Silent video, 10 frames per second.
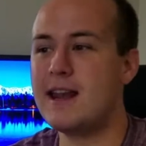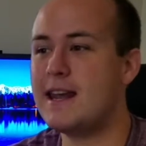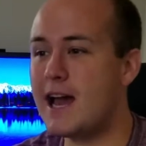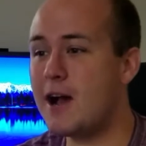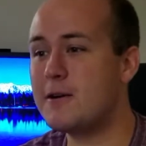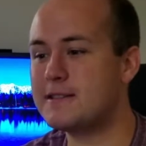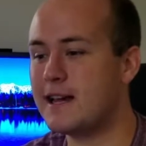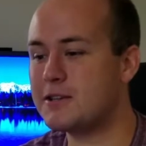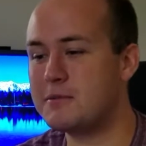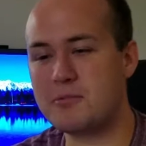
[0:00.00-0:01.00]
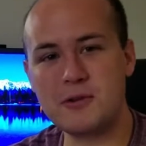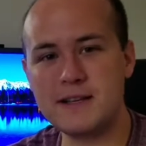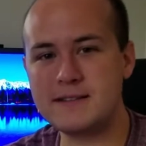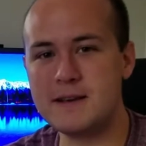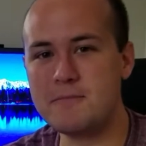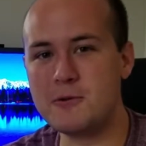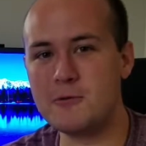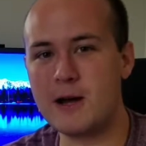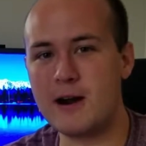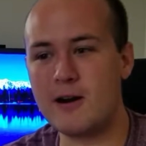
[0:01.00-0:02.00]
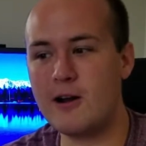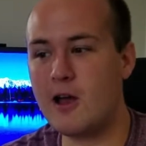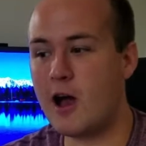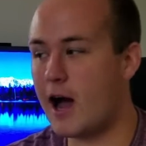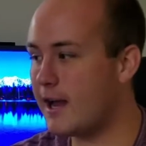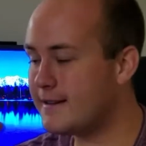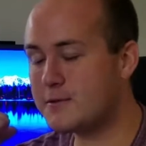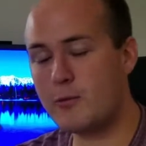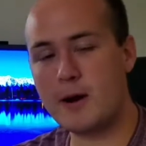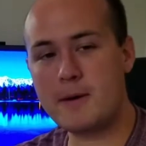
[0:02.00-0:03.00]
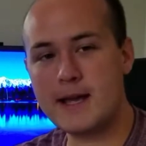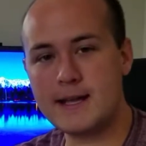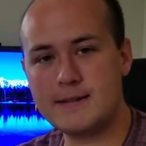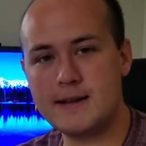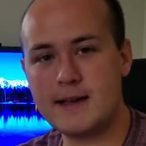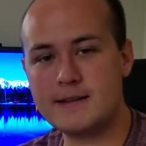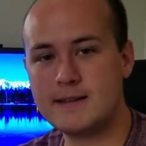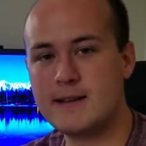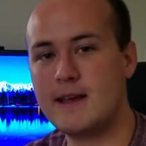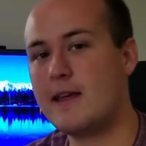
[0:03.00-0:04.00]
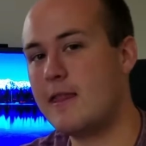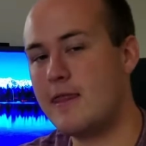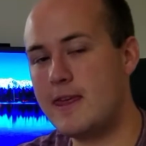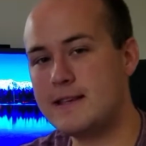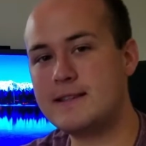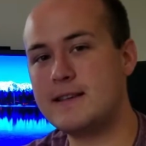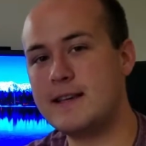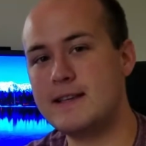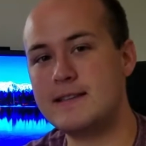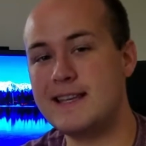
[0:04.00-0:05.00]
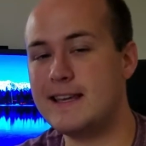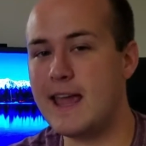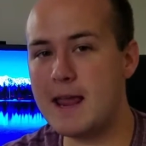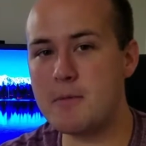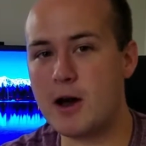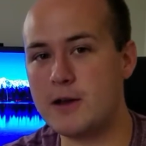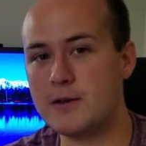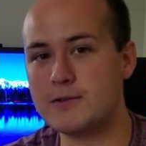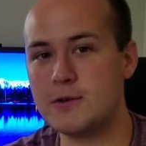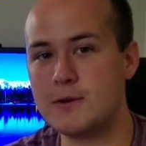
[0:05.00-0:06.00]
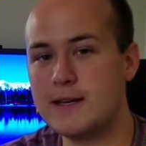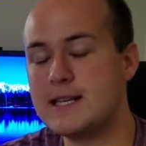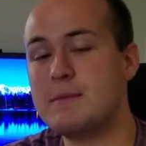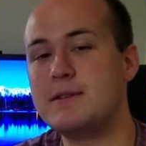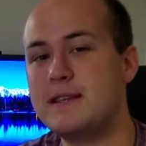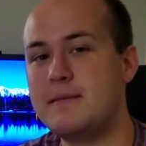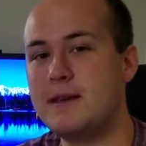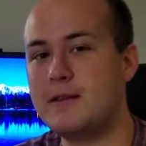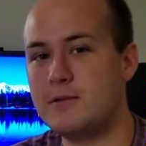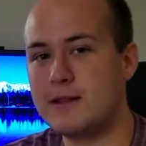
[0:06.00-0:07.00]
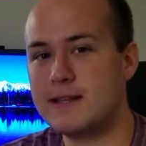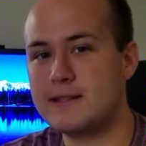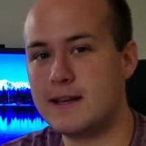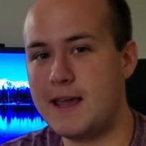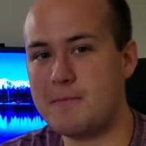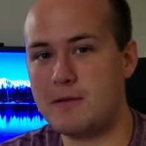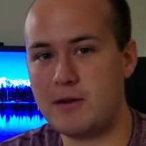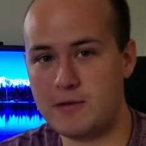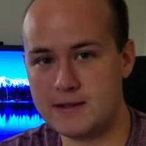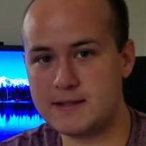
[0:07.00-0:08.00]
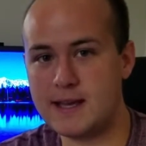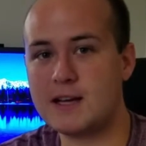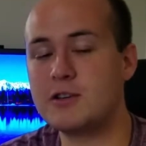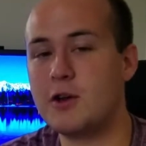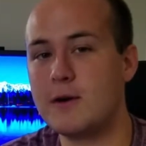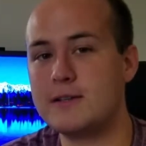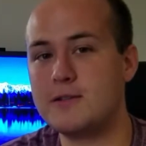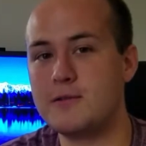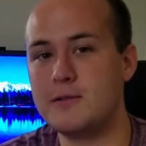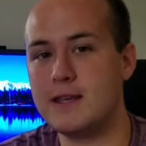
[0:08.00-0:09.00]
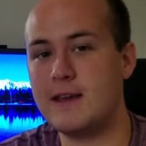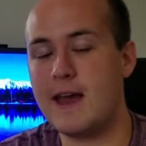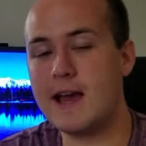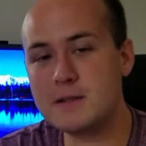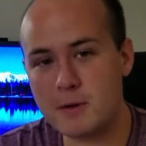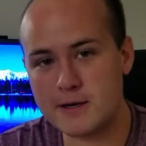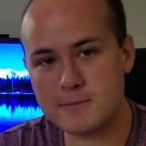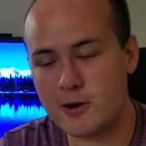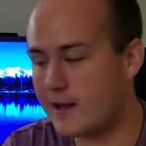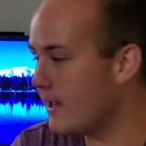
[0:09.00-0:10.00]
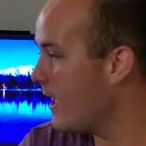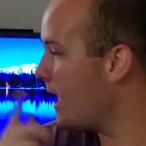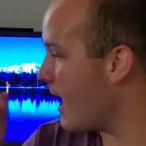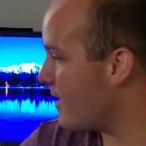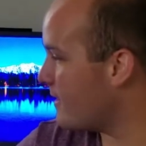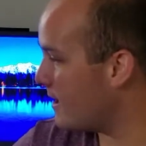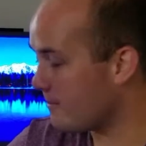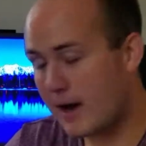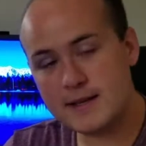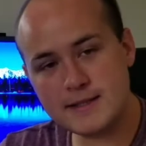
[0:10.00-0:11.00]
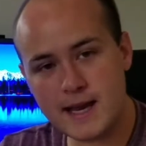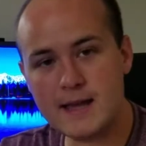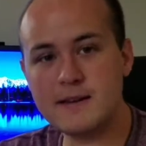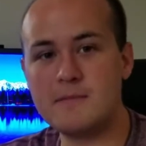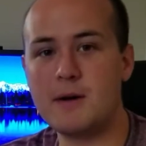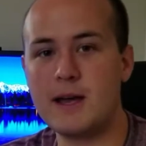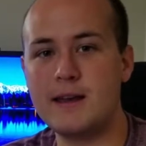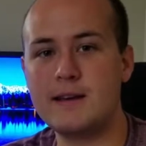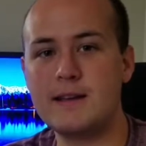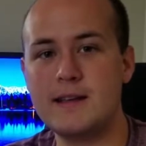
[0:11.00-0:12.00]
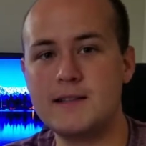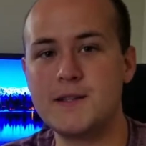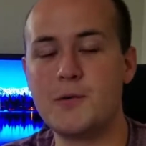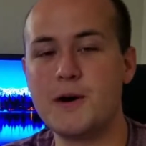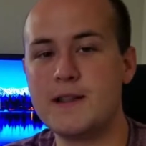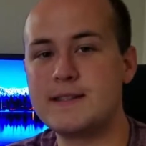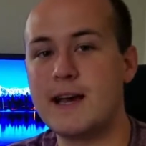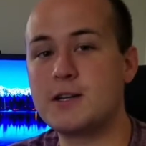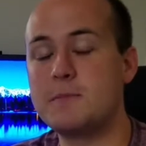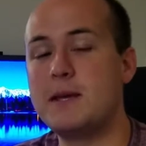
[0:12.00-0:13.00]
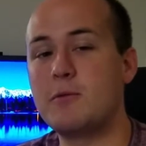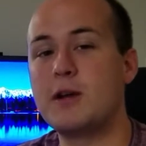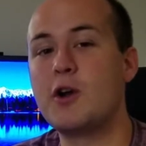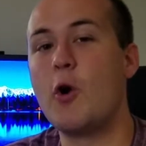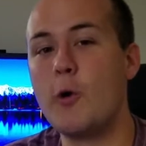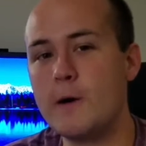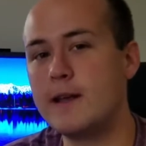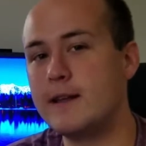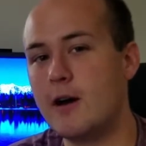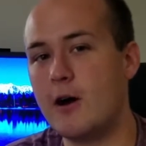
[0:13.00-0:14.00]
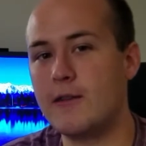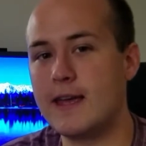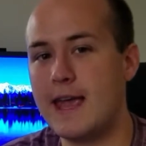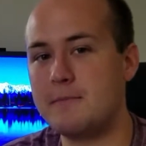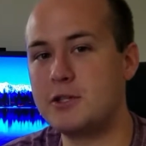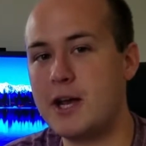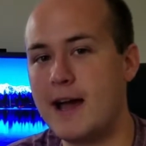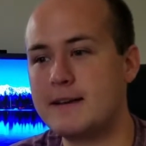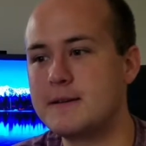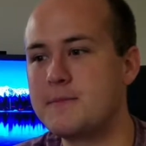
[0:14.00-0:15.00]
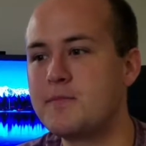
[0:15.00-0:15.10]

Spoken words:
Now it's actually pretty simple where I just wear my headset. This is the game audio. So anytime you see me doing this in a gameplay video, this is actually going to the Xbox party. And then my stand-up mic is the one that's actually being recorded on the game chat.